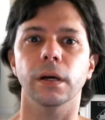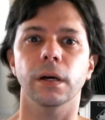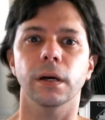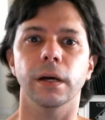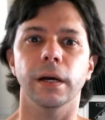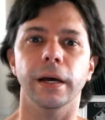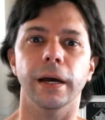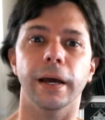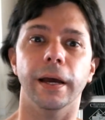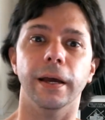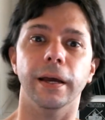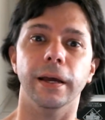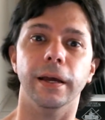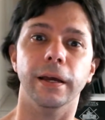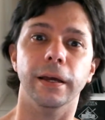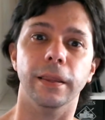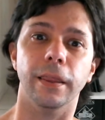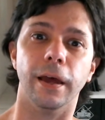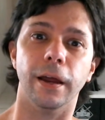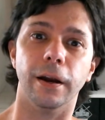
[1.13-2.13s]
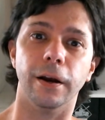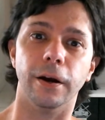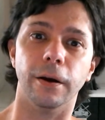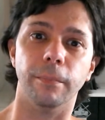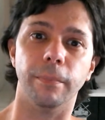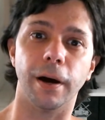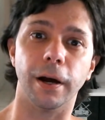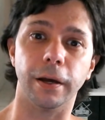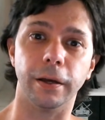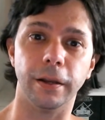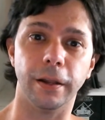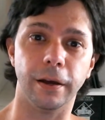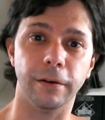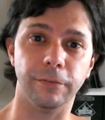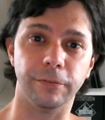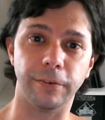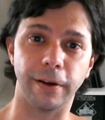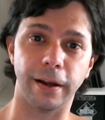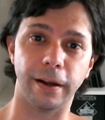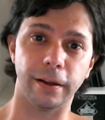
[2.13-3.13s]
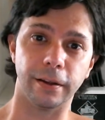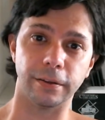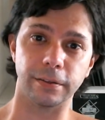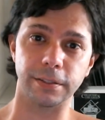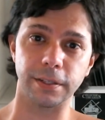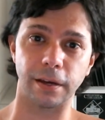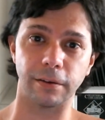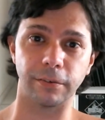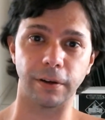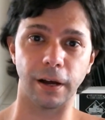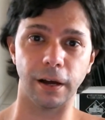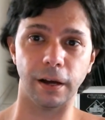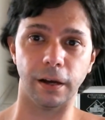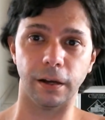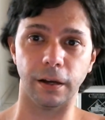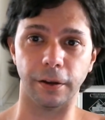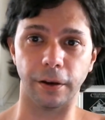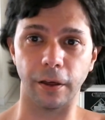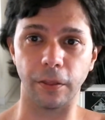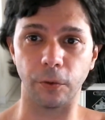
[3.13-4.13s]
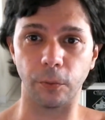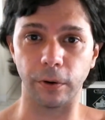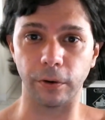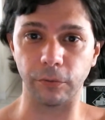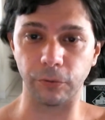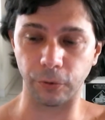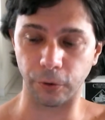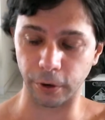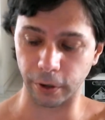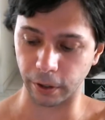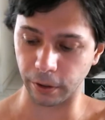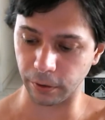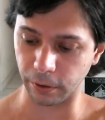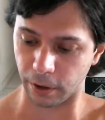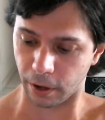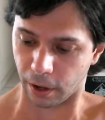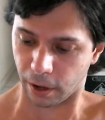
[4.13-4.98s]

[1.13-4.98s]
Hey there, pocket knife fans. I've got another one for you.